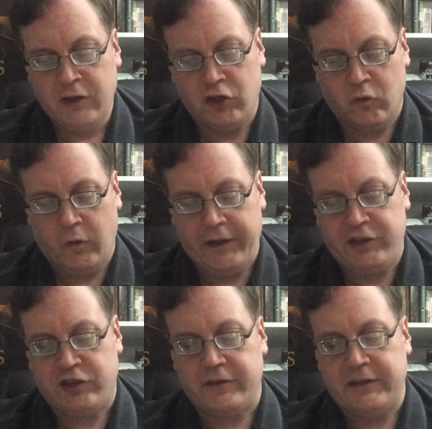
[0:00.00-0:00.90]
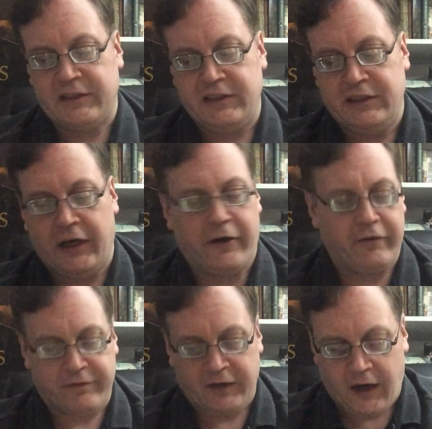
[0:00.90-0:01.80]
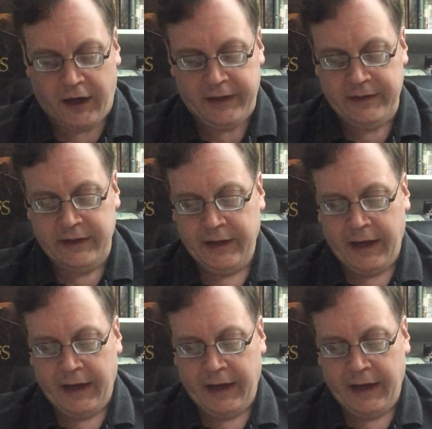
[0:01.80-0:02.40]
"the wager is none of thine,